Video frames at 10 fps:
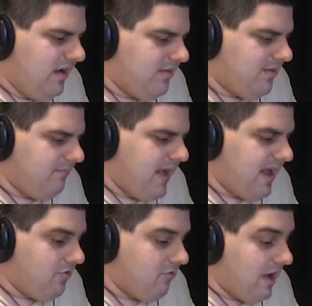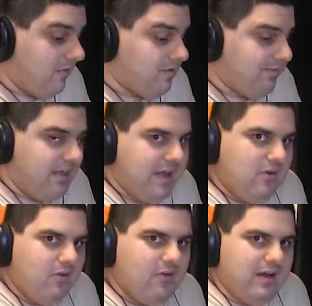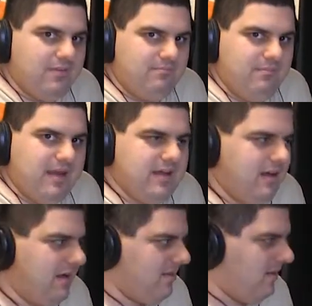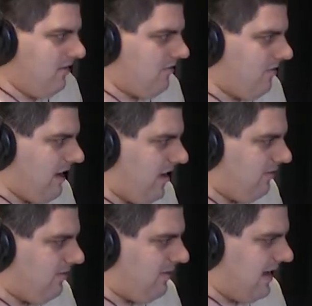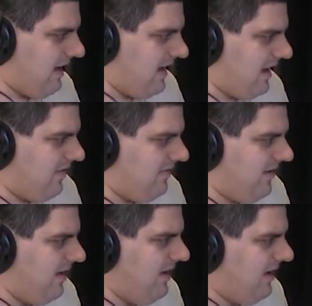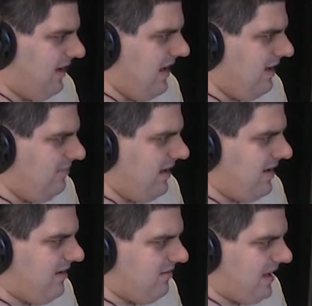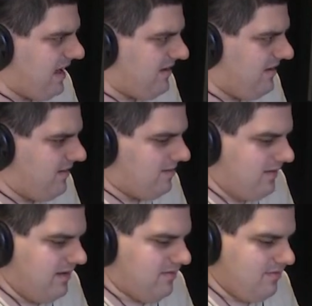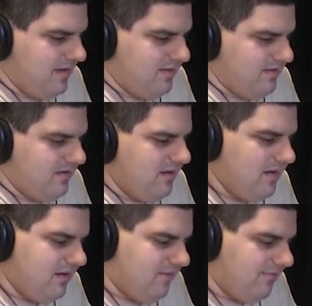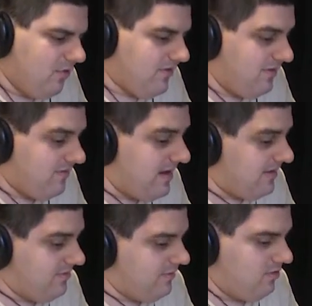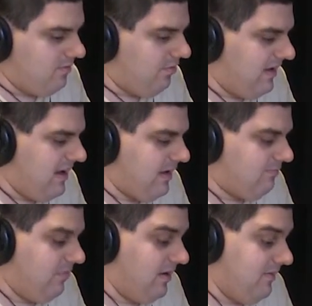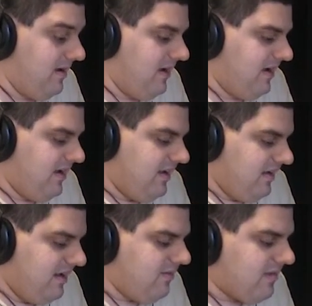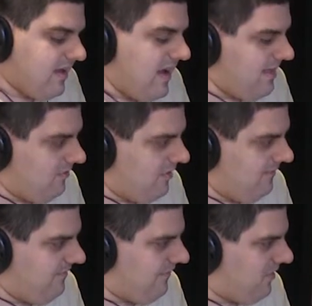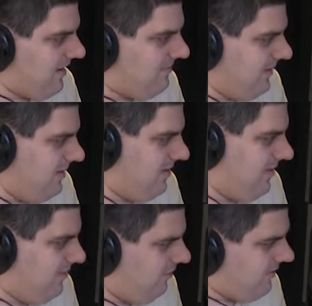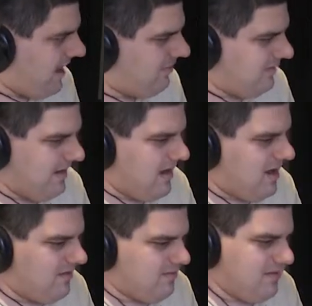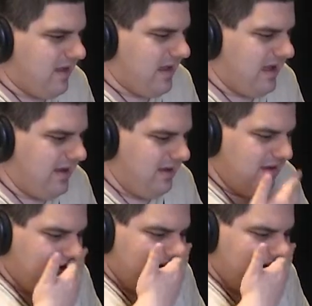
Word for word: is a um, Matt Krause of Lake Orion because you know Krause has had a heck of a he had a big year last year, senior season. You know, unfortunately, the Dragons didn't go to the playoffs, but here's a guy that run rushed for nearly two thousand yards, and